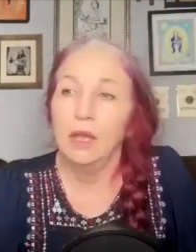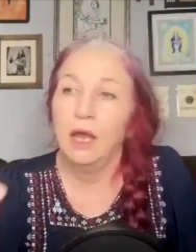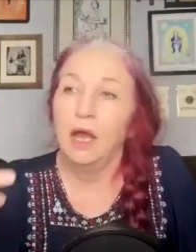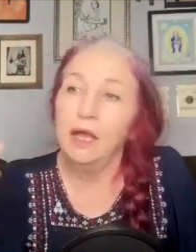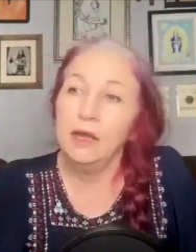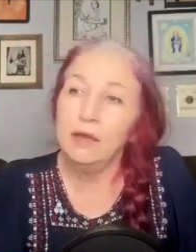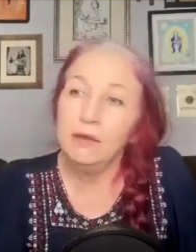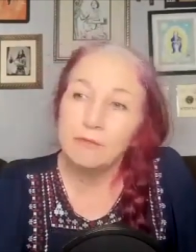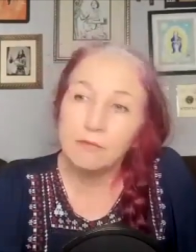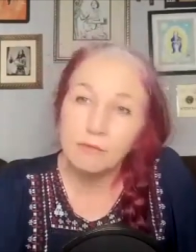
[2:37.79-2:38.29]

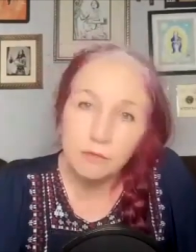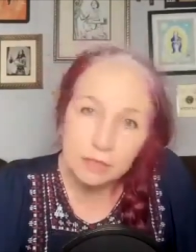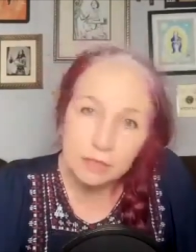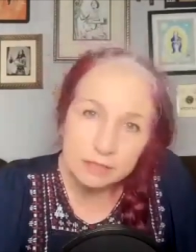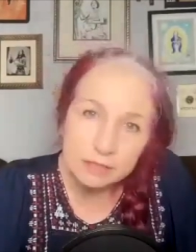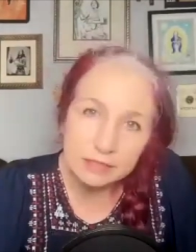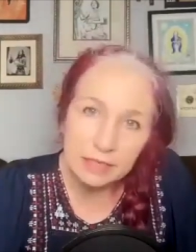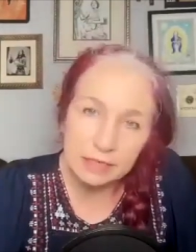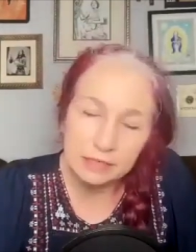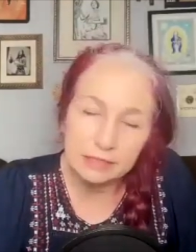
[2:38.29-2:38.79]
On a
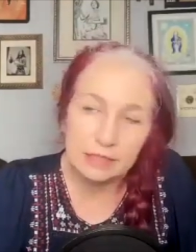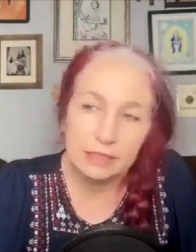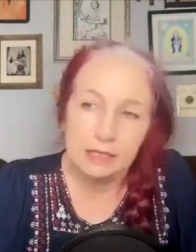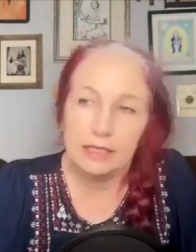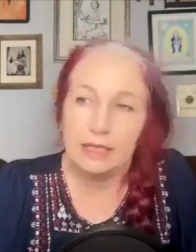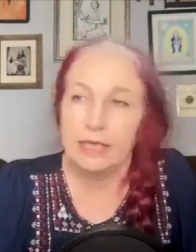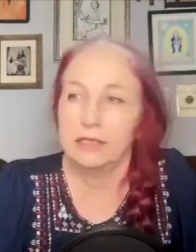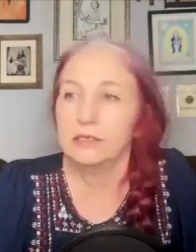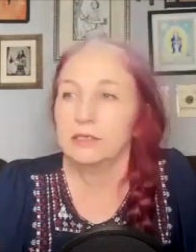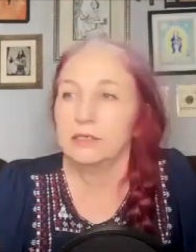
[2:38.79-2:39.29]
freestanding
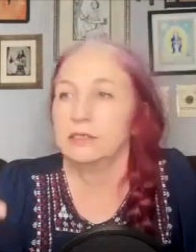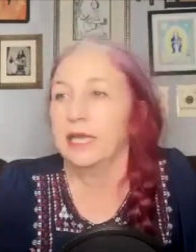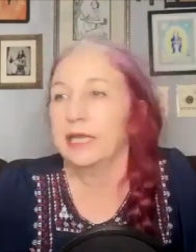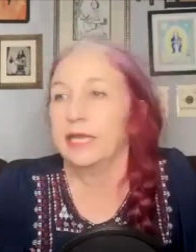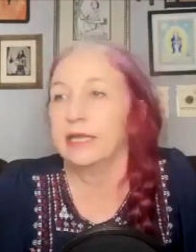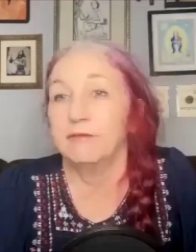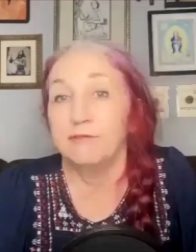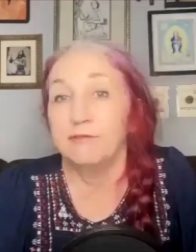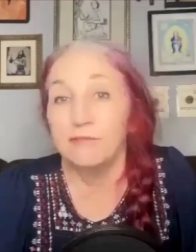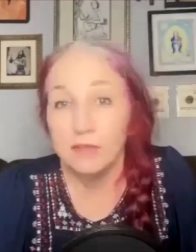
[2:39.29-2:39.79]
candle,
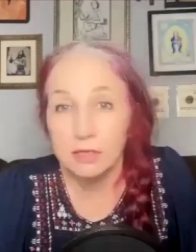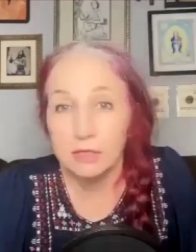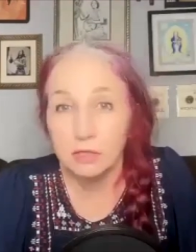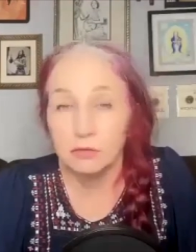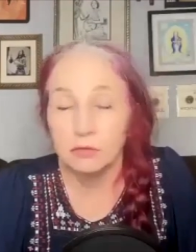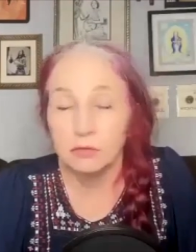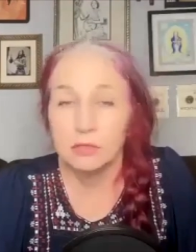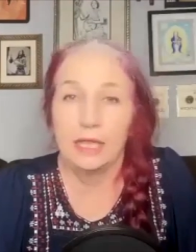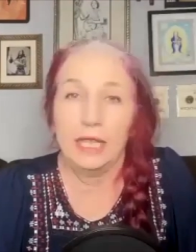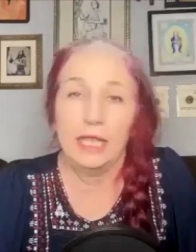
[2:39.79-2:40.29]
like a
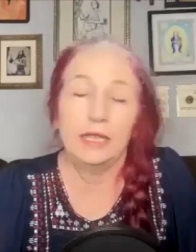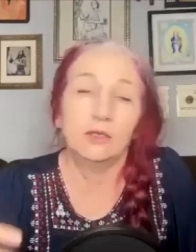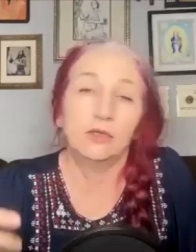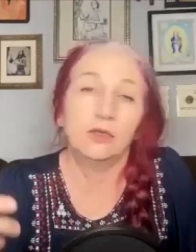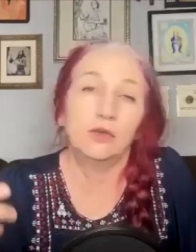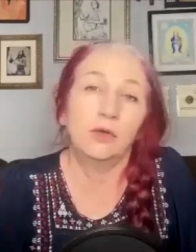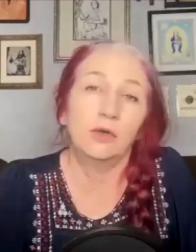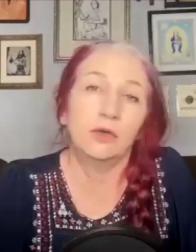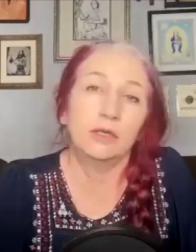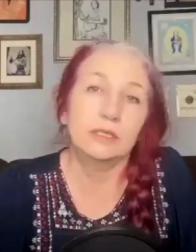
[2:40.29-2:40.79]
figural
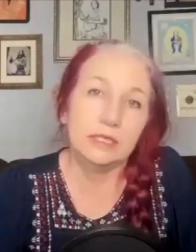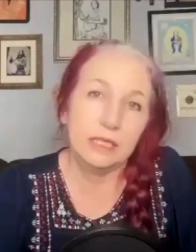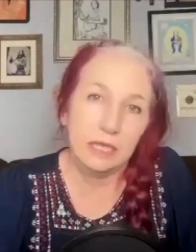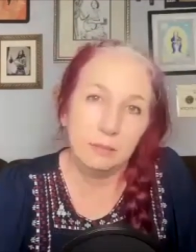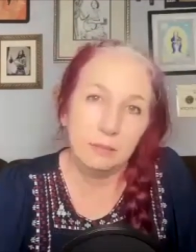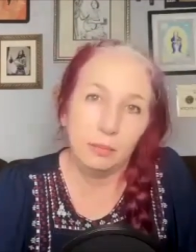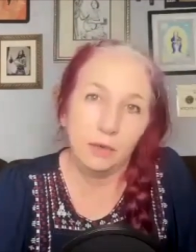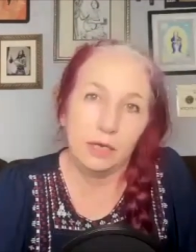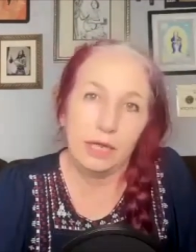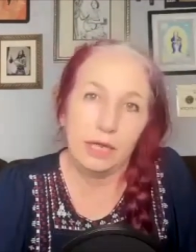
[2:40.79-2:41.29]
candle or a
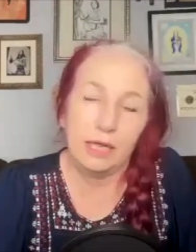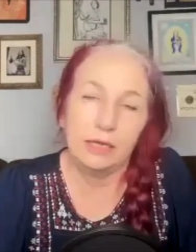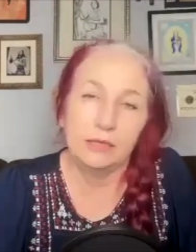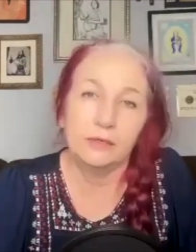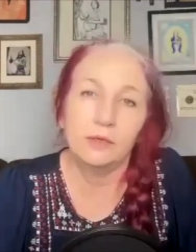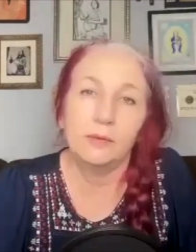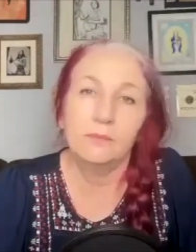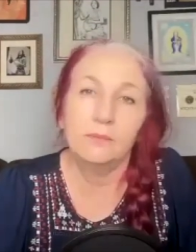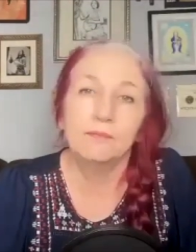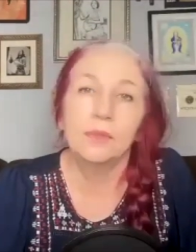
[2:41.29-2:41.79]
taper
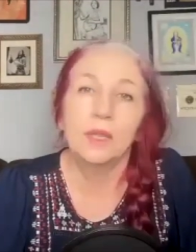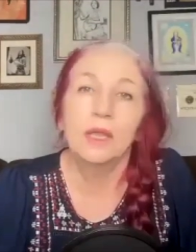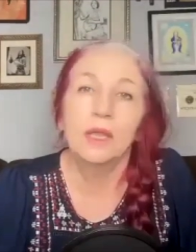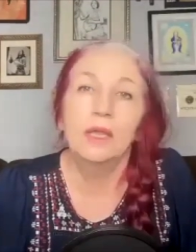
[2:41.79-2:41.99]
candle,